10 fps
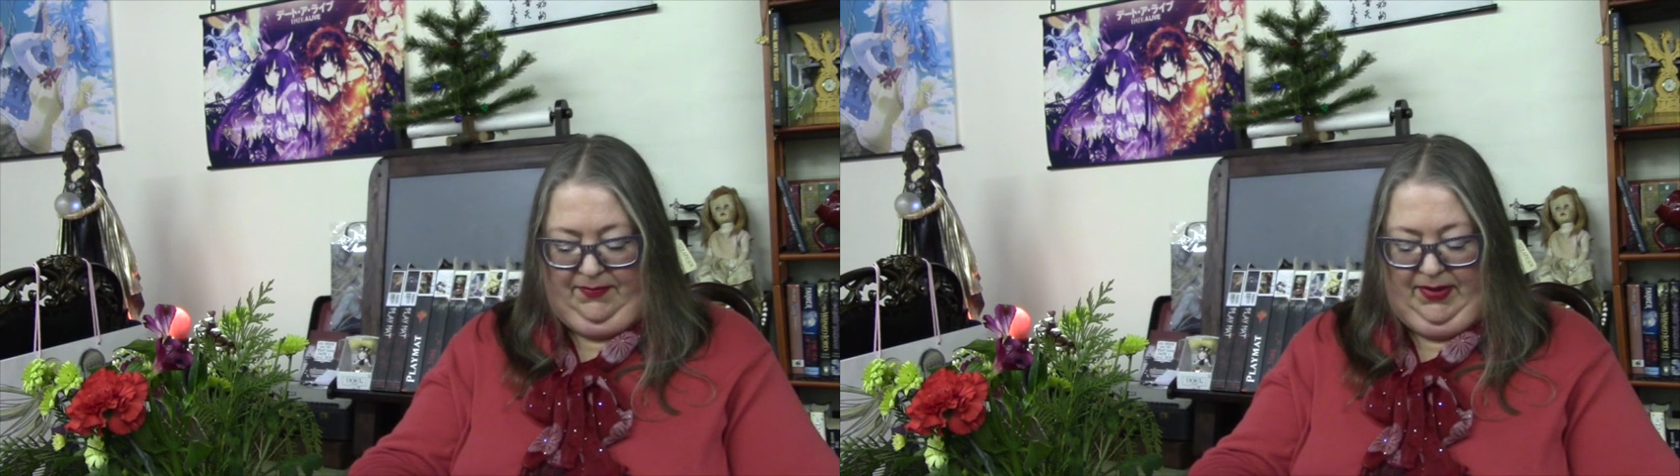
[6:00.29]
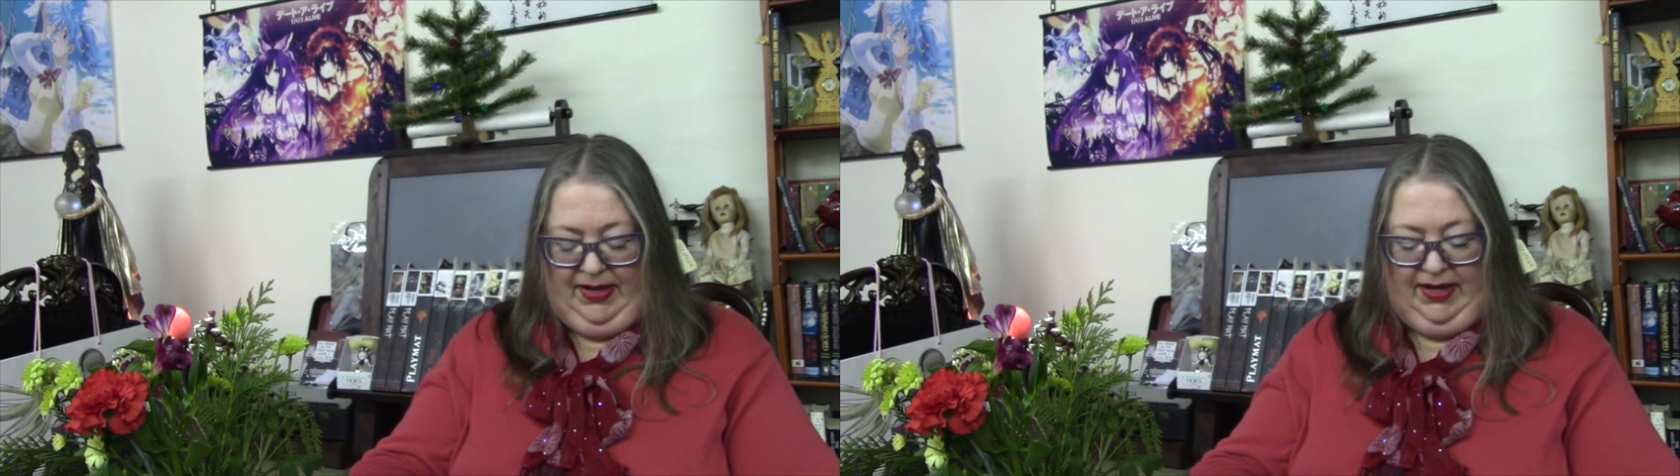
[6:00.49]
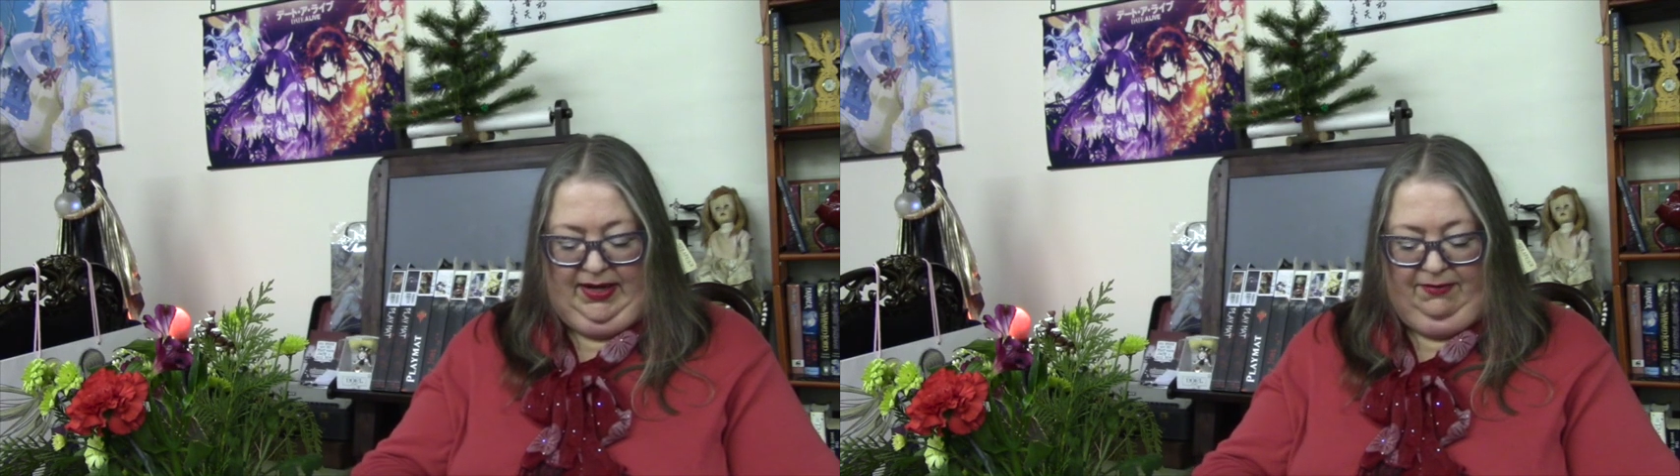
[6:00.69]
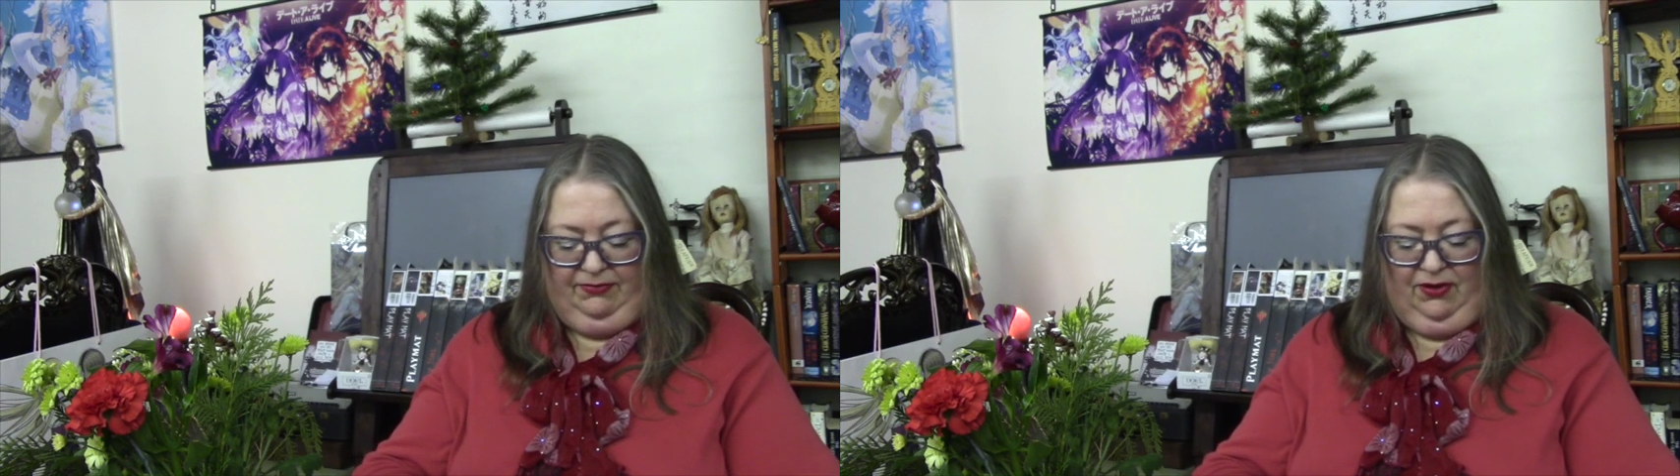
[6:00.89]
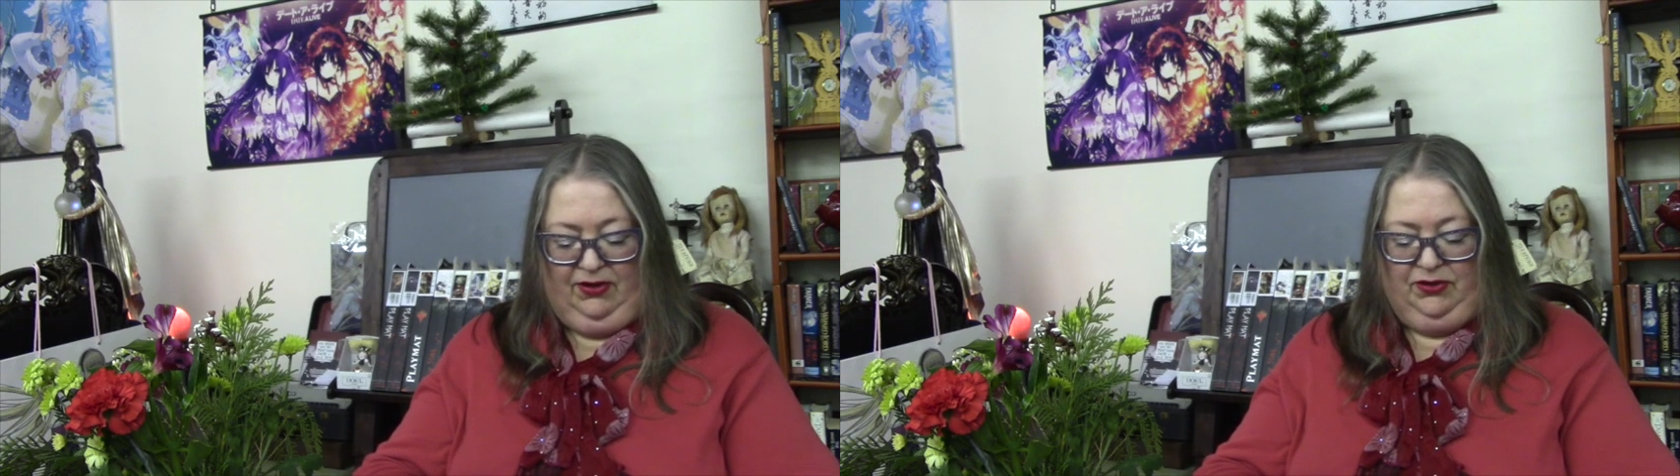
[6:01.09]
And he
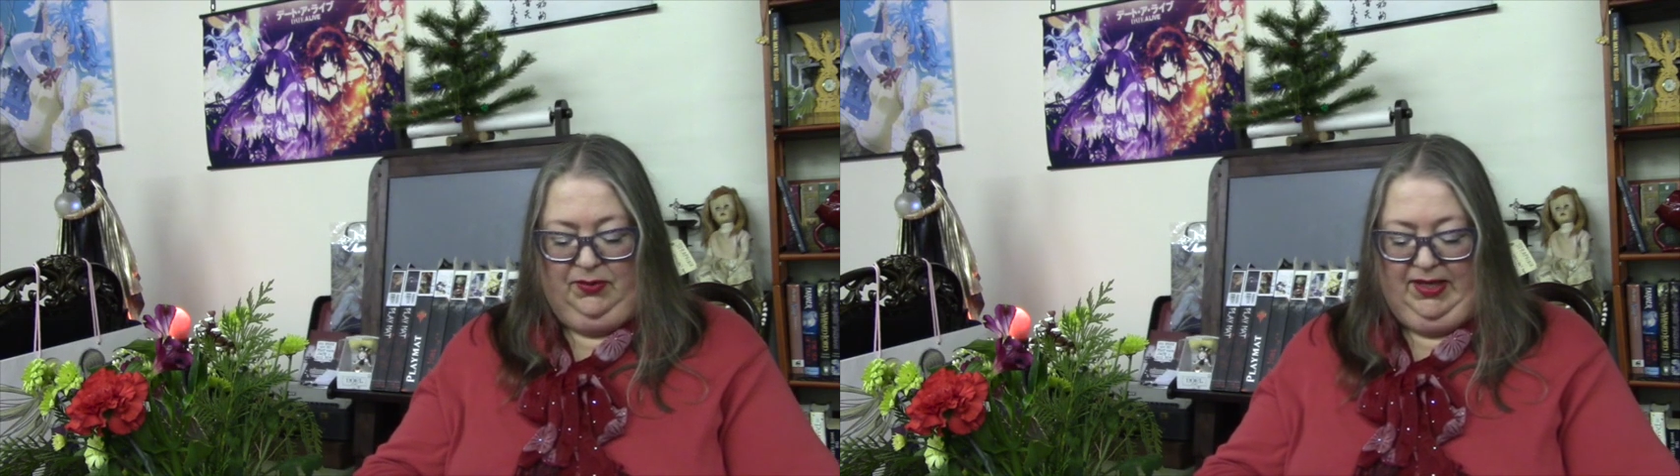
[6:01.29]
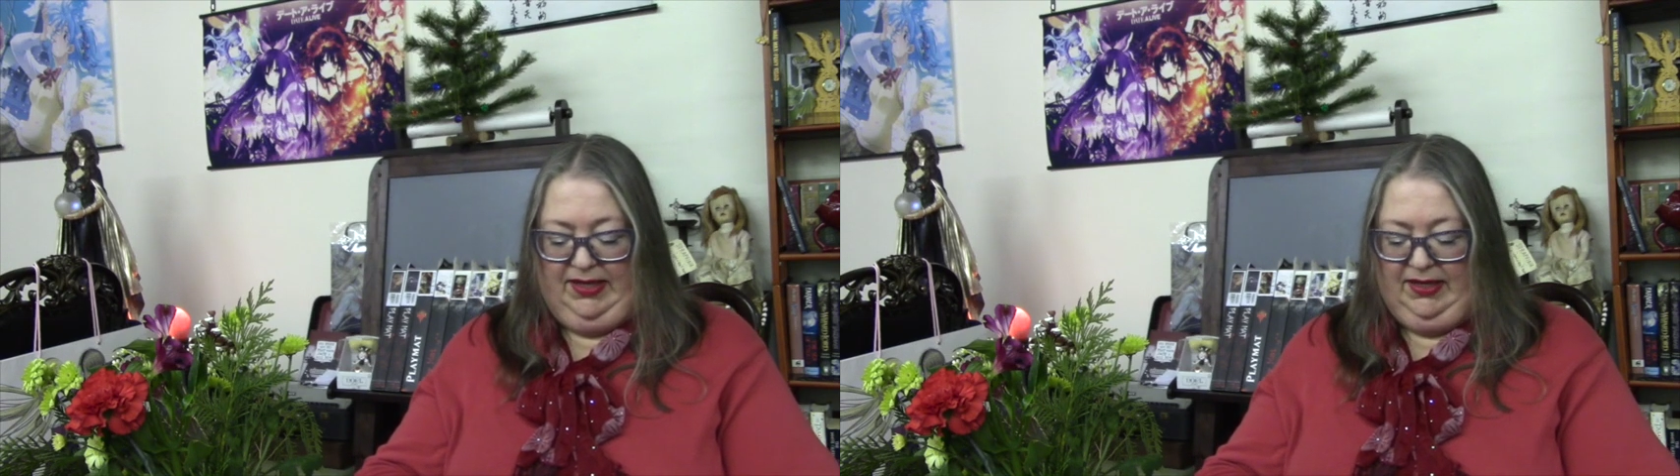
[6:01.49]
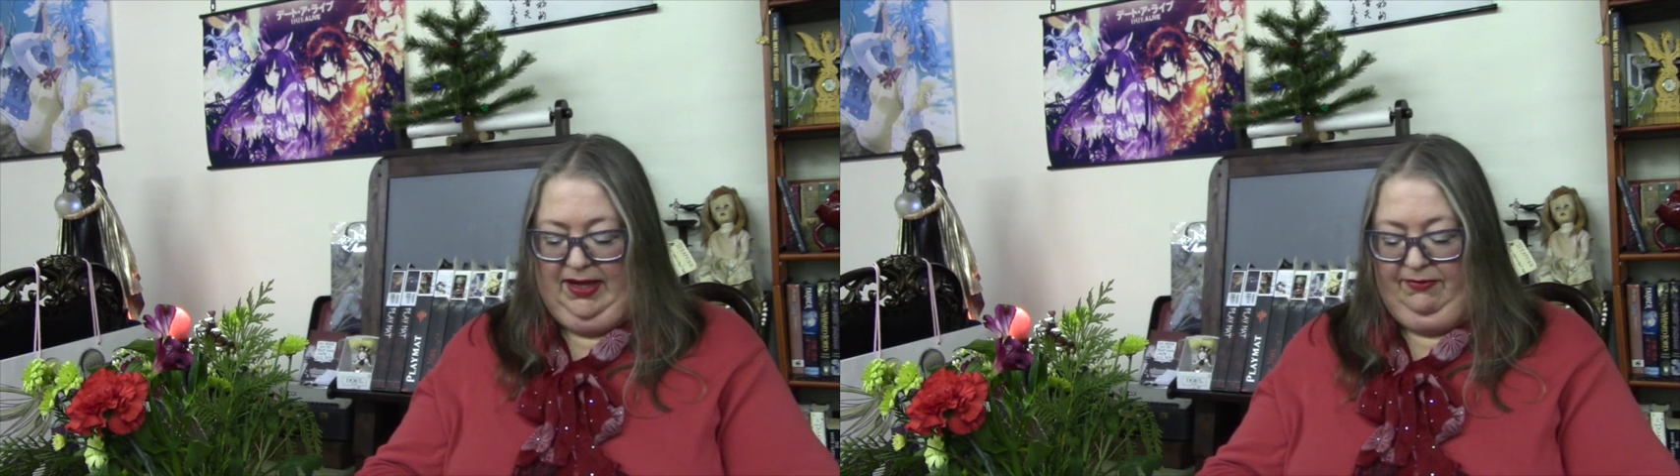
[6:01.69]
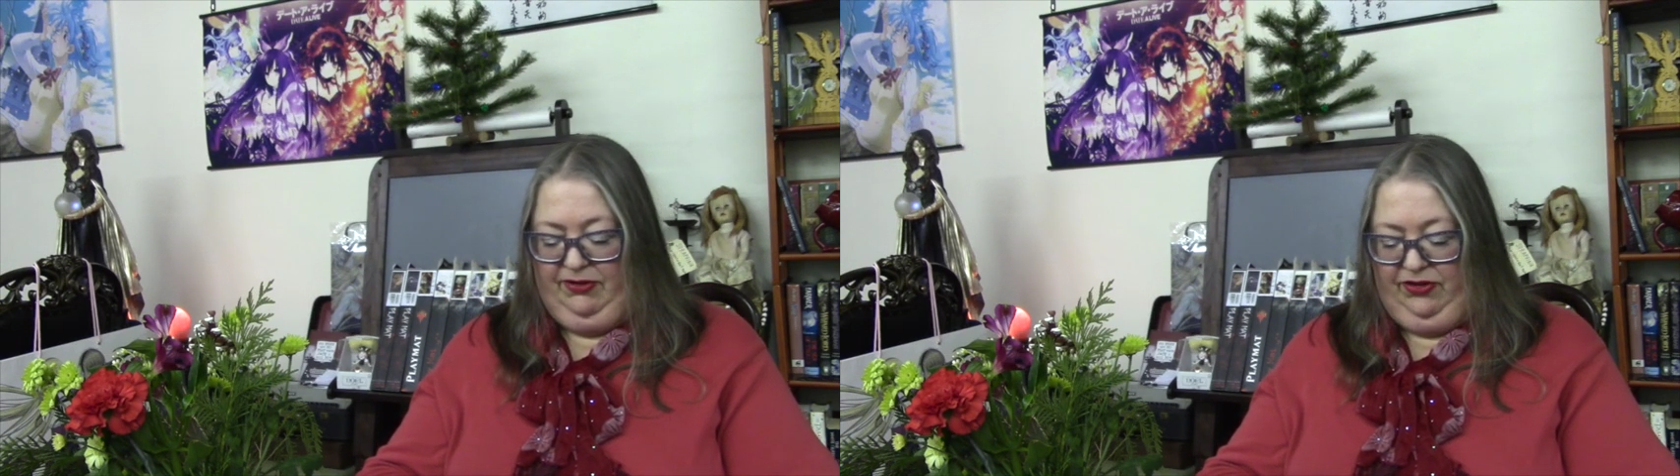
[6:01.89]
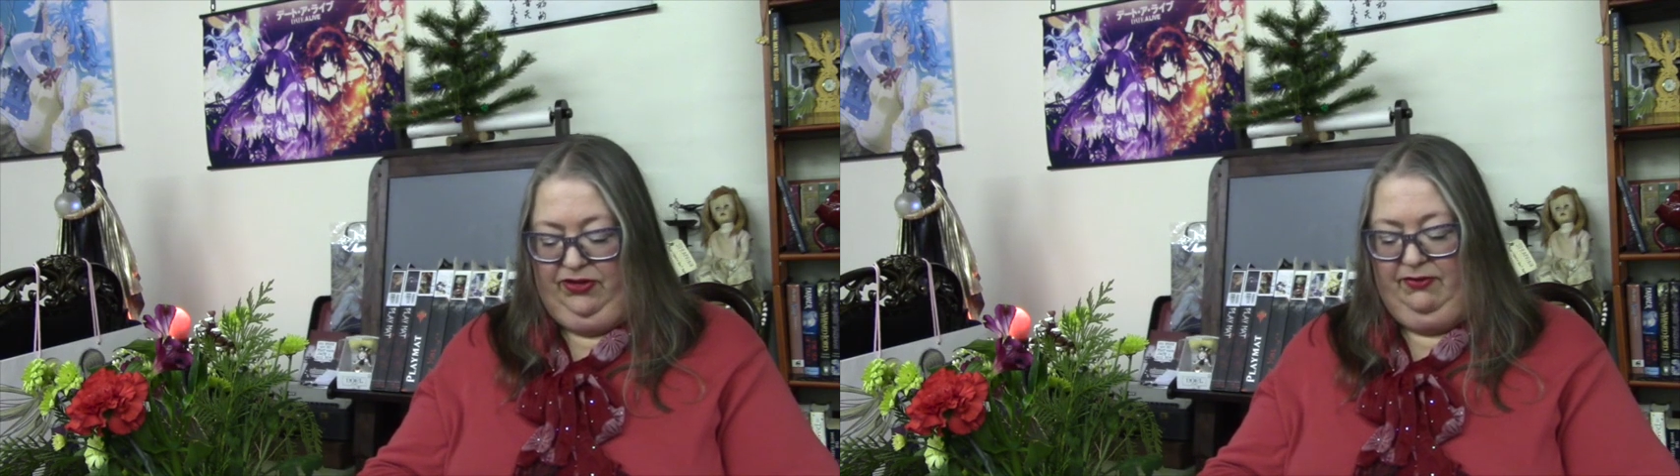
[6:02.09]
falls within the
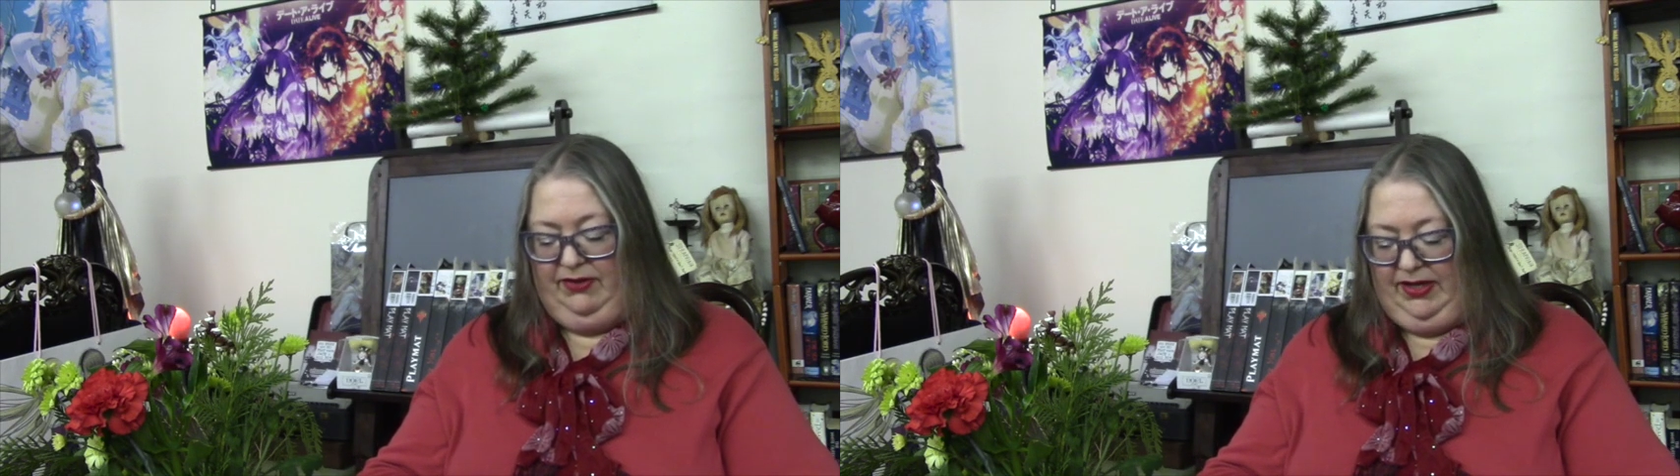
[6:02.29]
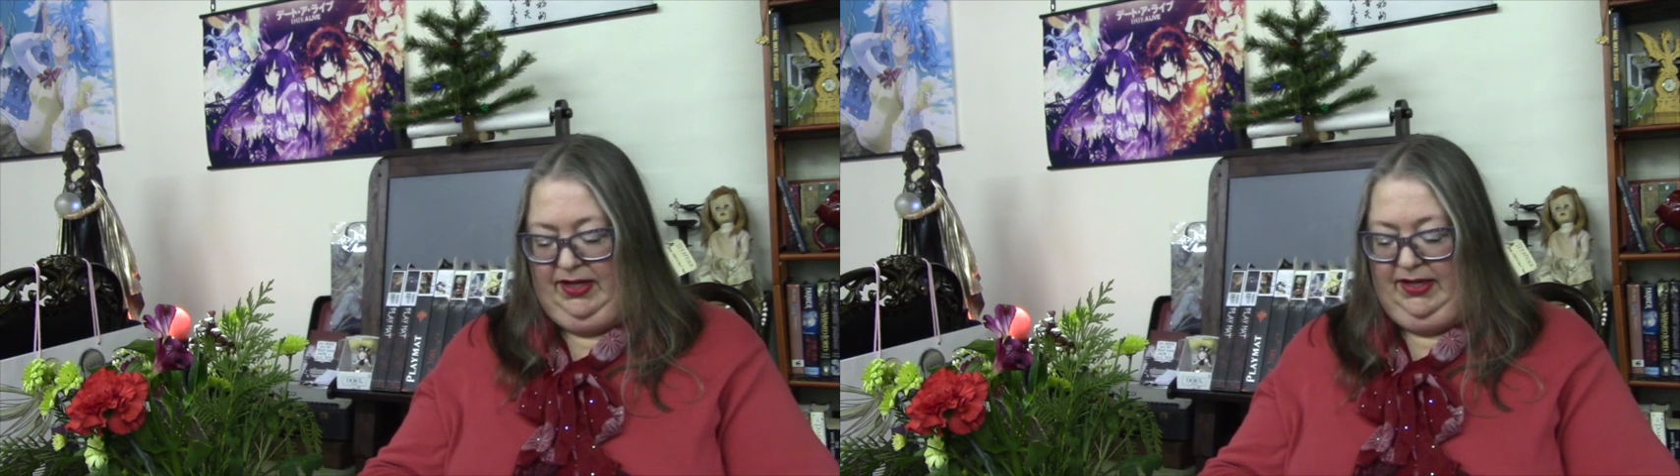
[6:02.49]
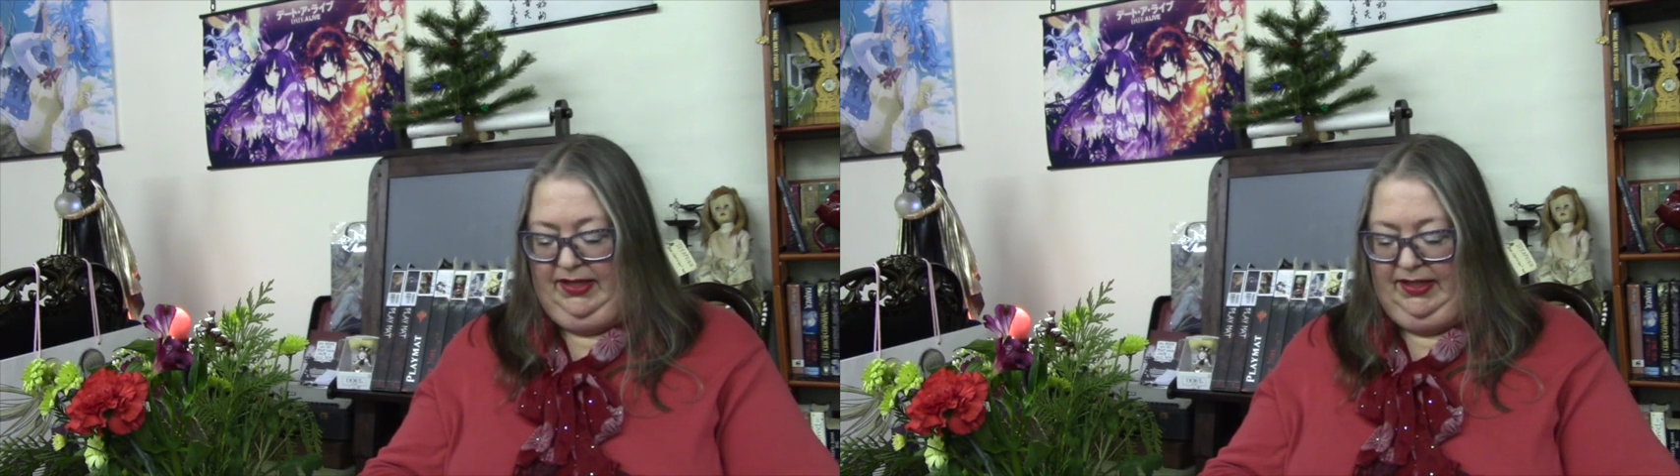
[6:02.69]
definition of Indian, as